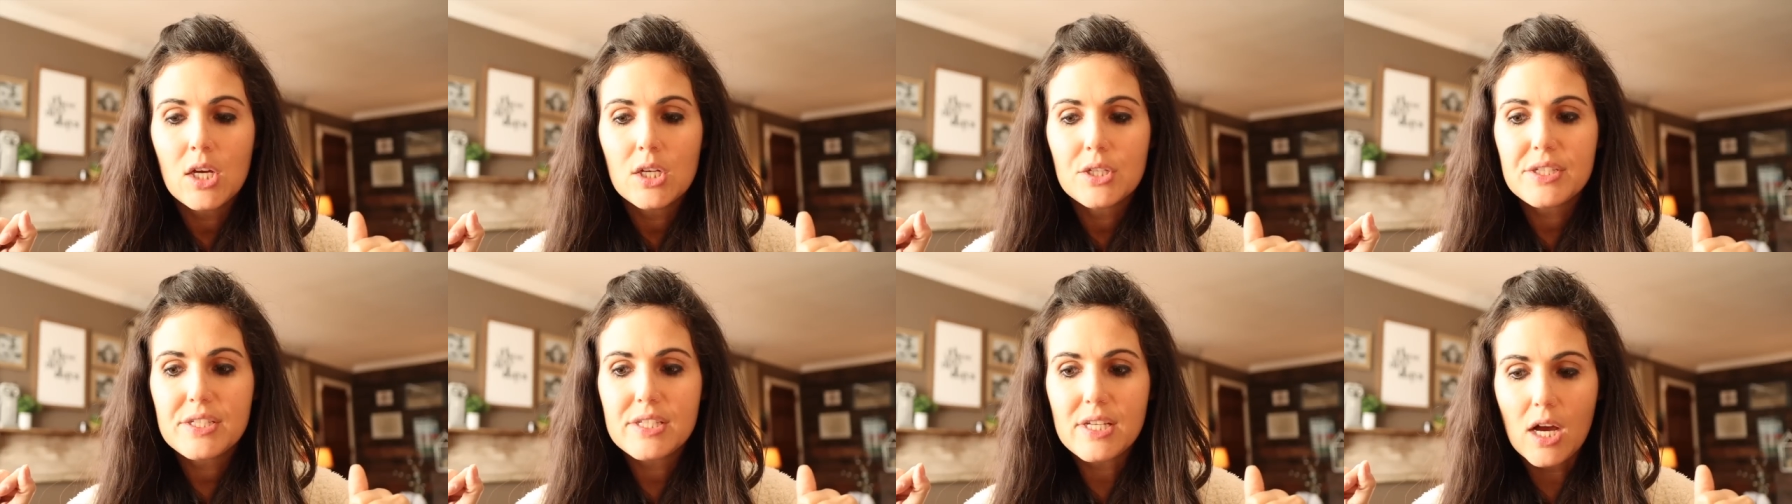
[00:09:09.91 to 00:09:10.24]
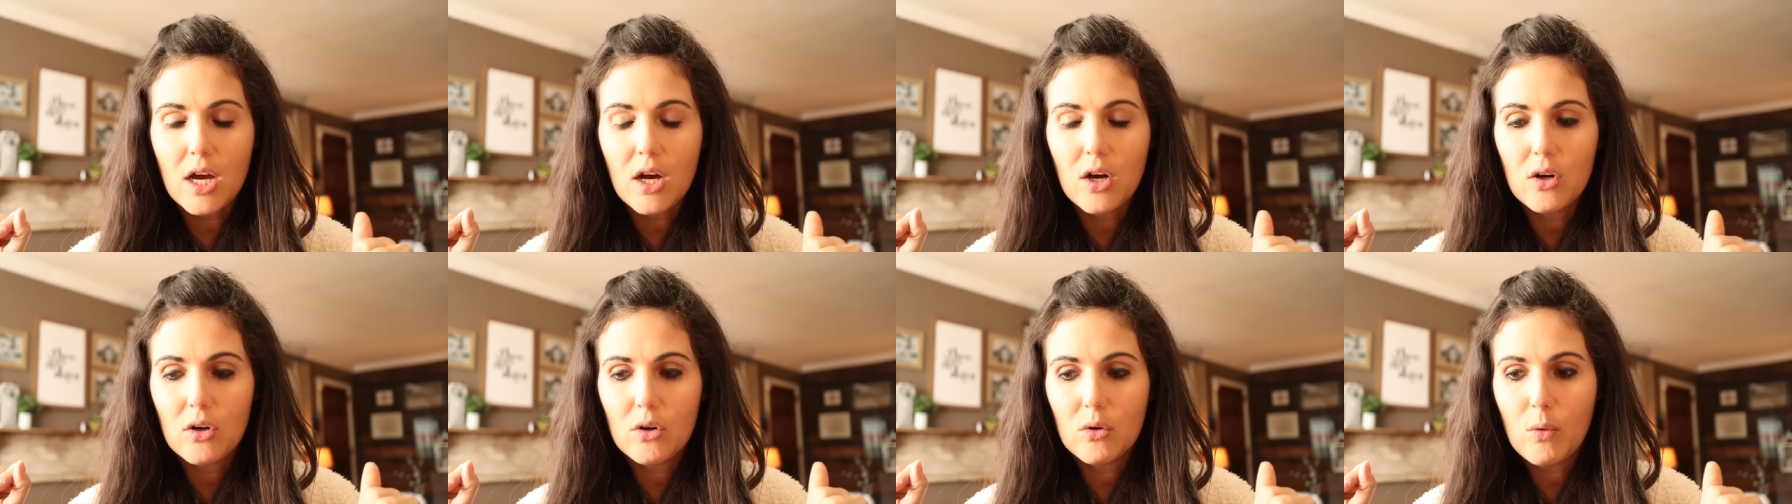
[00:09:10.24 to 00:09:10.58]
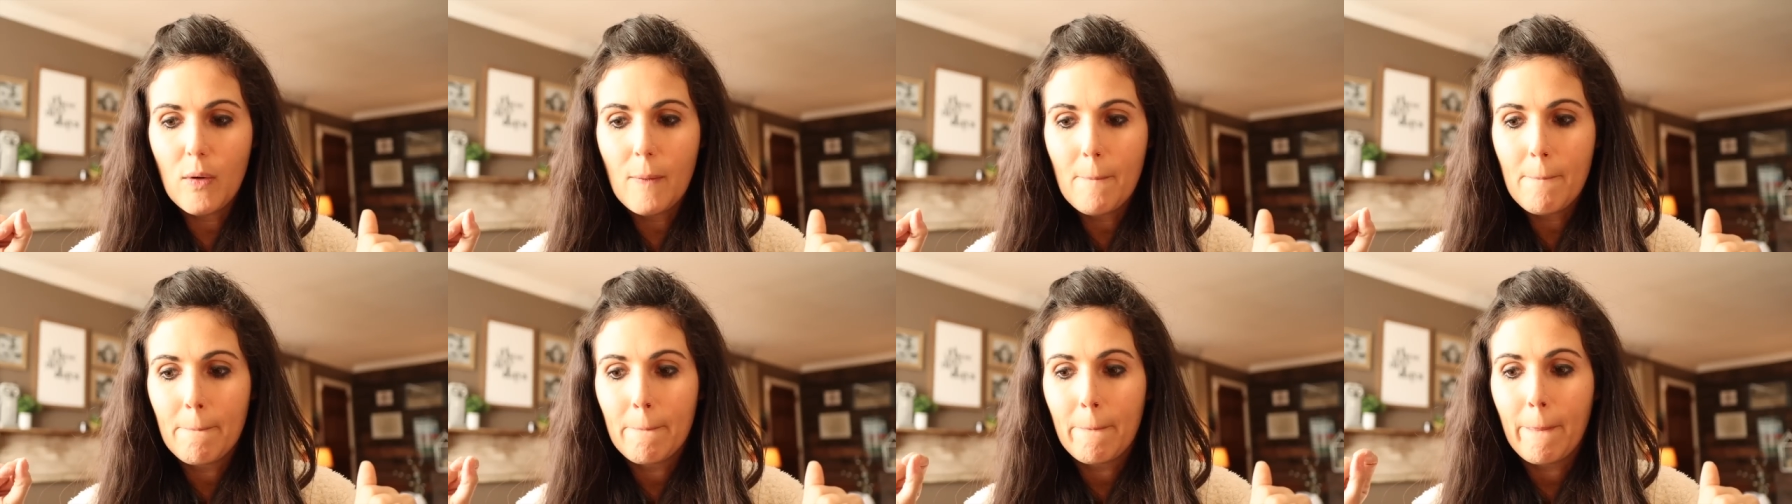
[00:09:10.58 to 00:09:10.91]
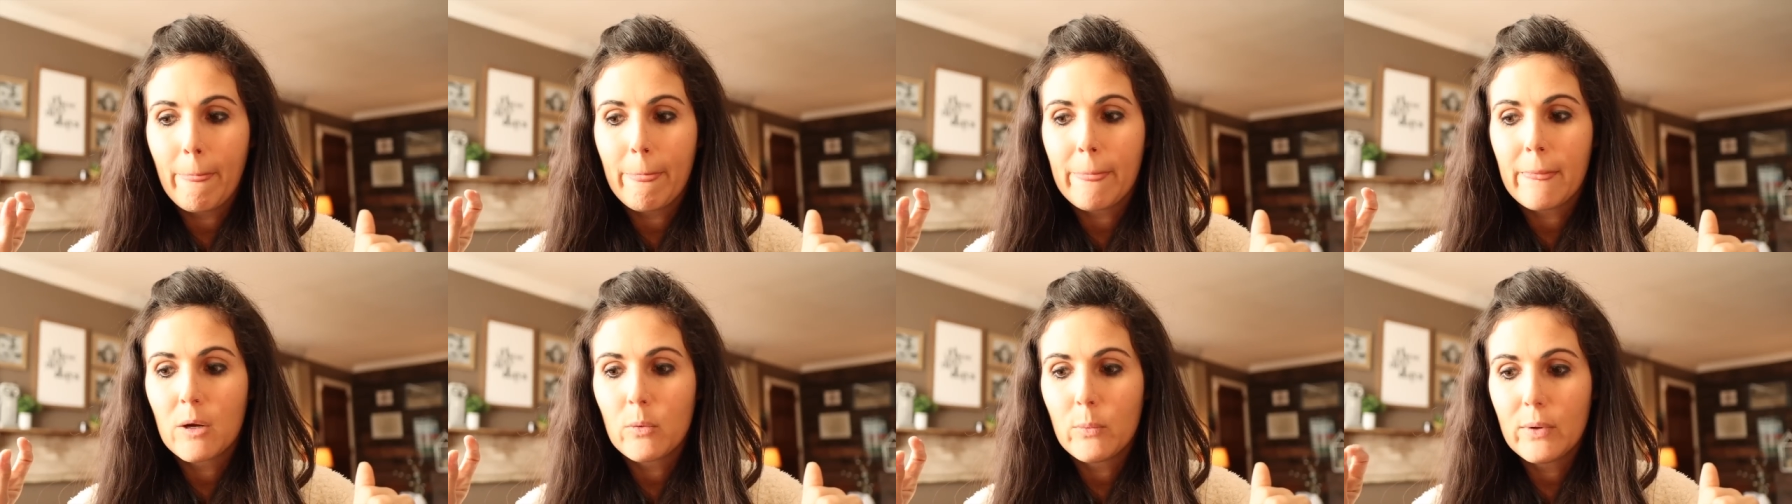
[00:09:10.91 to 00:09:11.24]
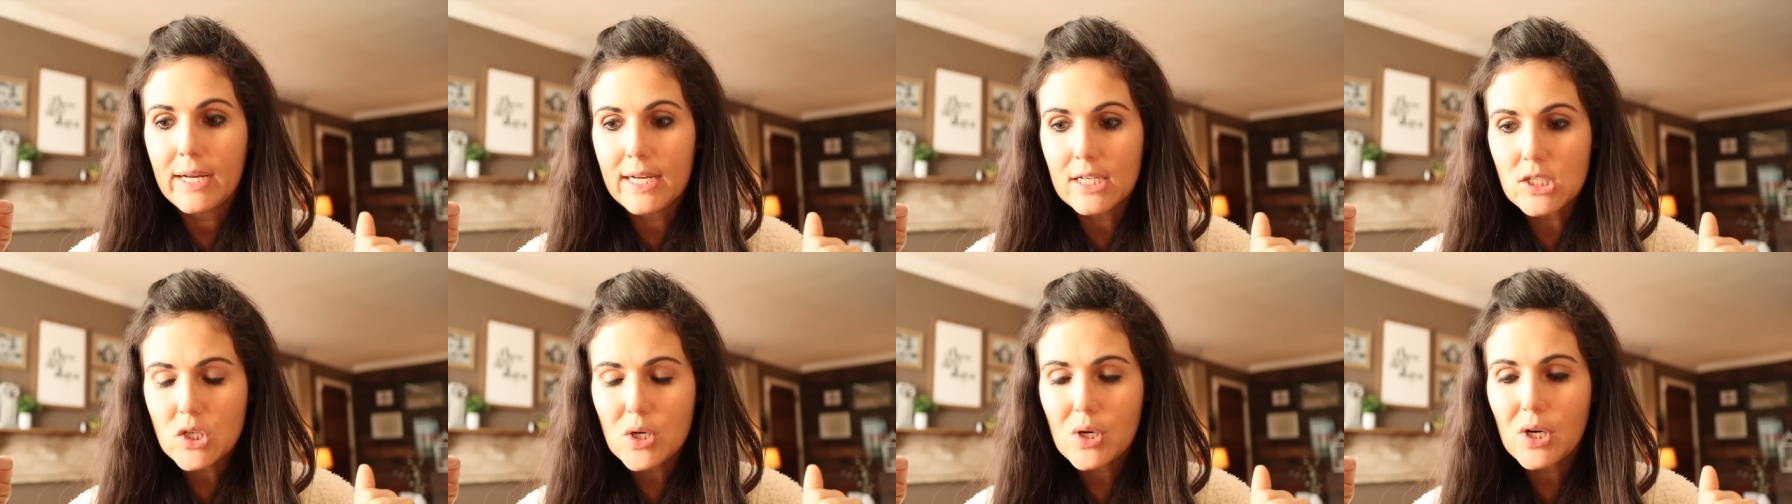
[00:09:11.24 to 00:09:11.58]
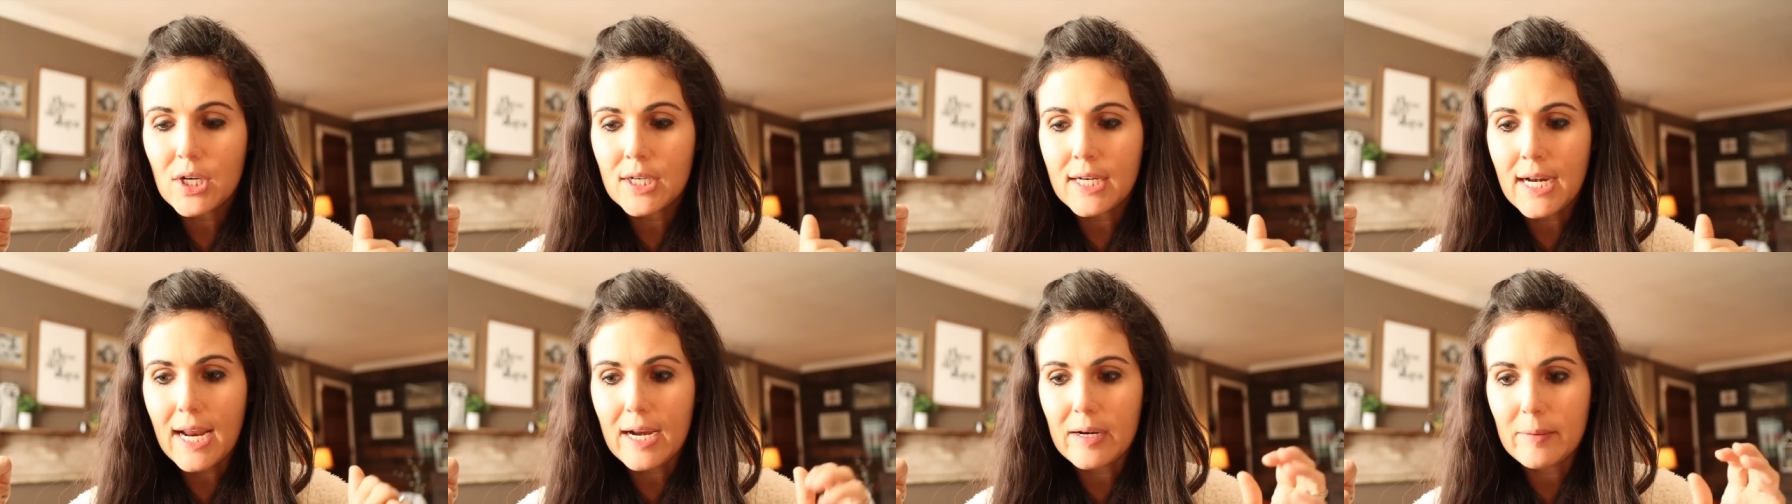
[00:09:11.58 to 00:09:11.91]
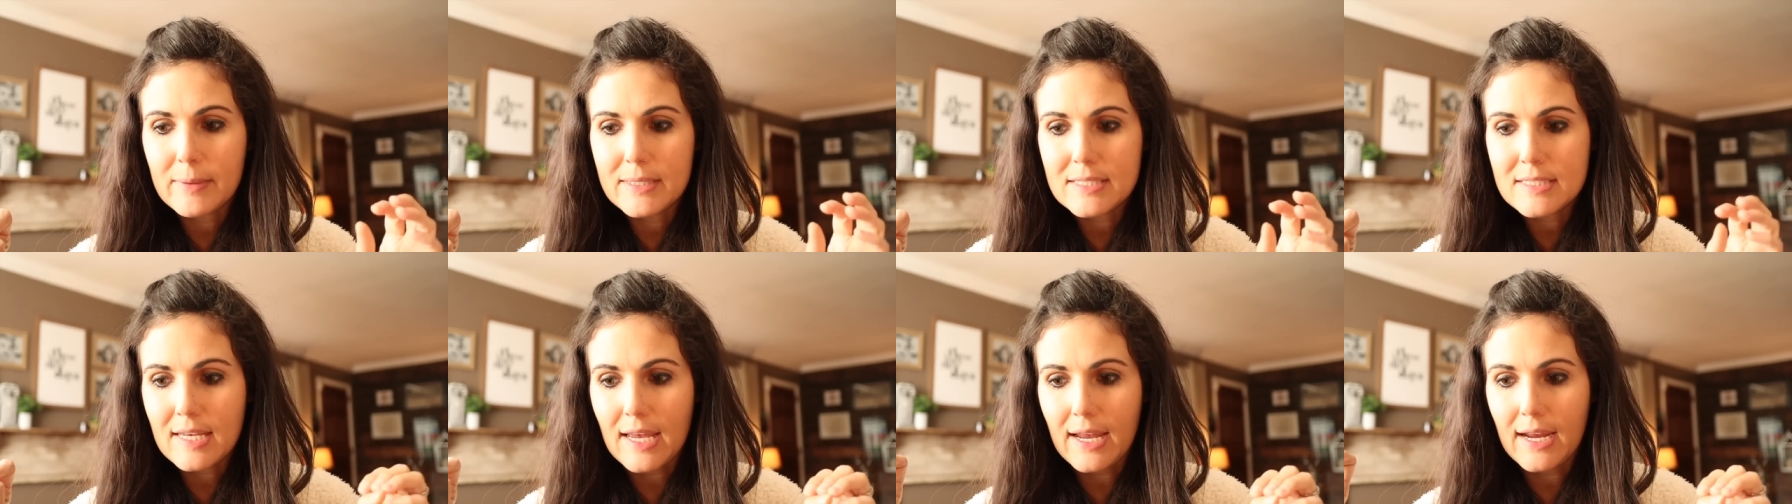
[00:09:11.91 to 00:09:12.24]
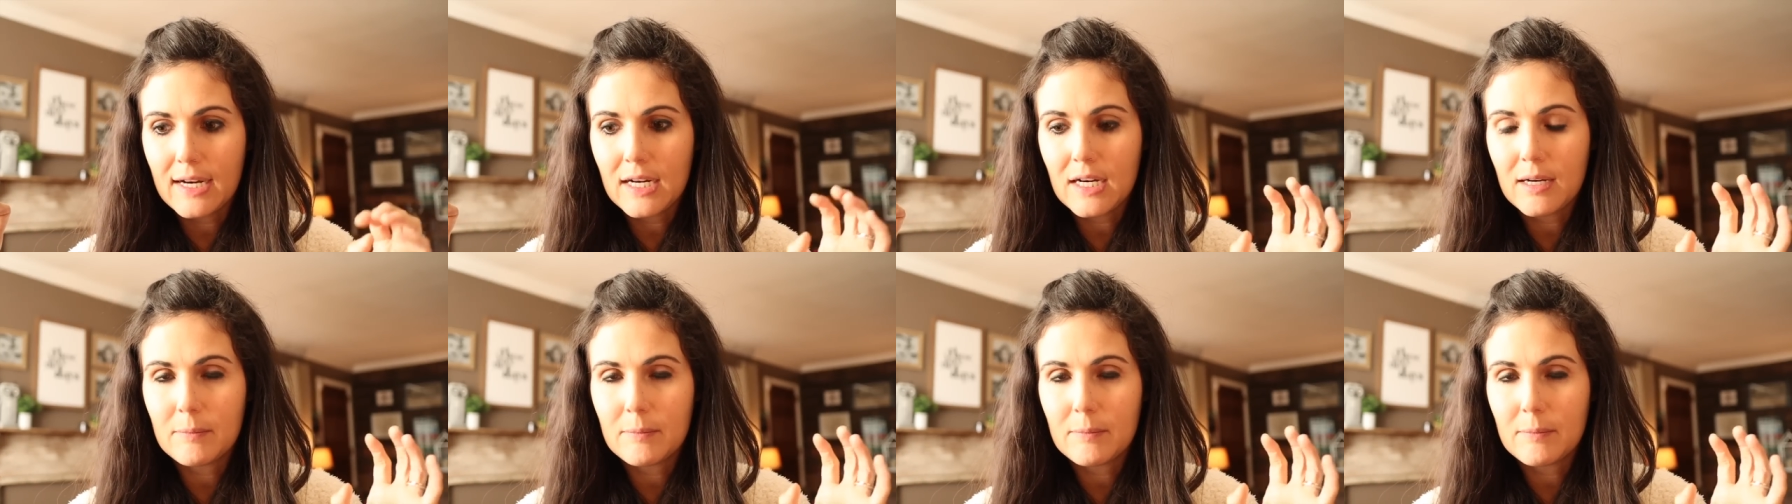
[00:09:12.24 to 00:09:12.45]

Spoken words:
So we get to her anatomy scan.